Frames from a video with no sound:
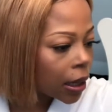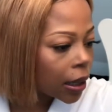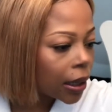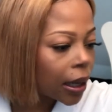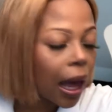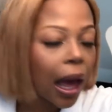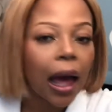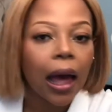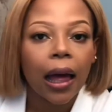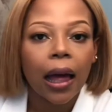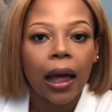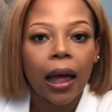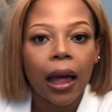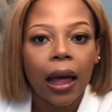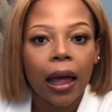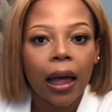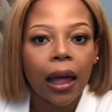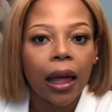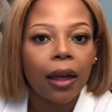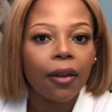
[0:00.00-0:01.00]
yeah
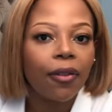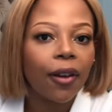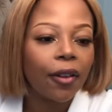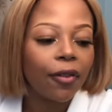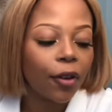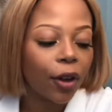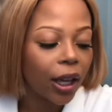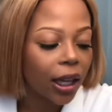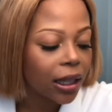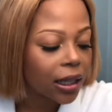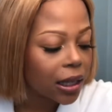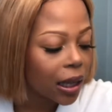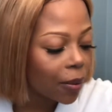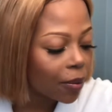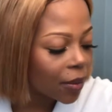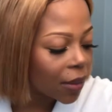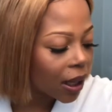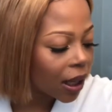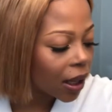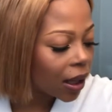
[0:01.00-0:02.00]
if i forget
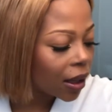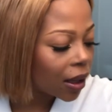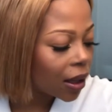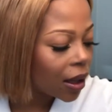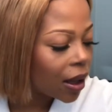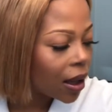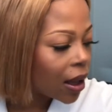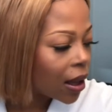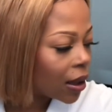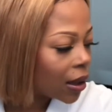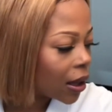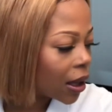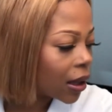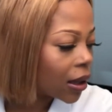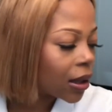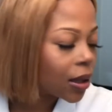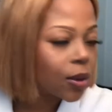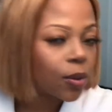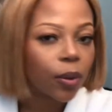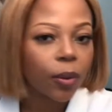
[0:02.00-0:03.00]
something then
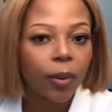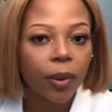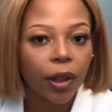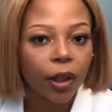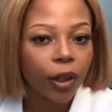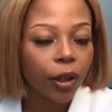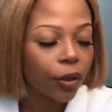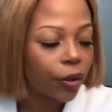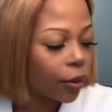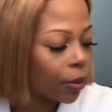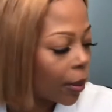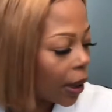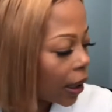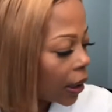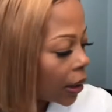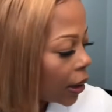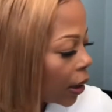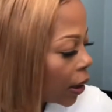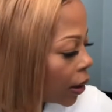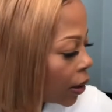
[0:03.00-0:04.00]
this will be a good
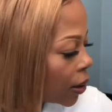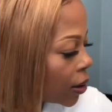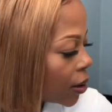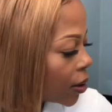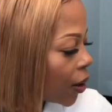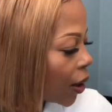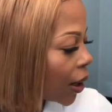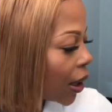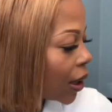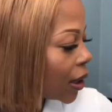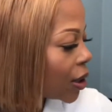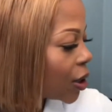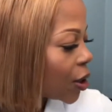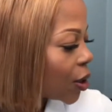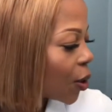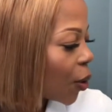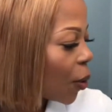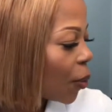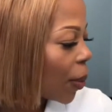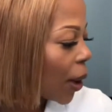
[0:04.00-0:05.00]
reminder so i can
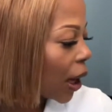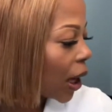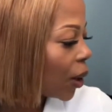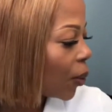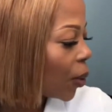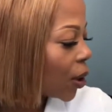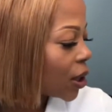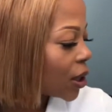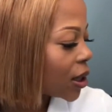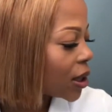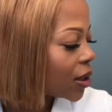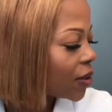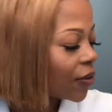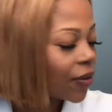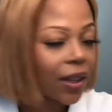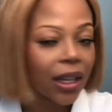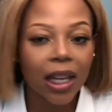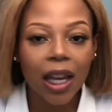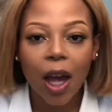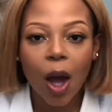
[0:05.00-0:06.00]
just go back and watch this
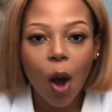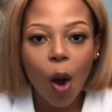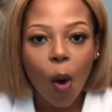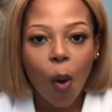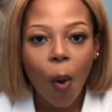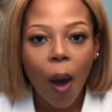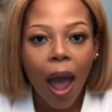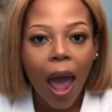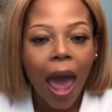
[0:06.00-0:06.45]
video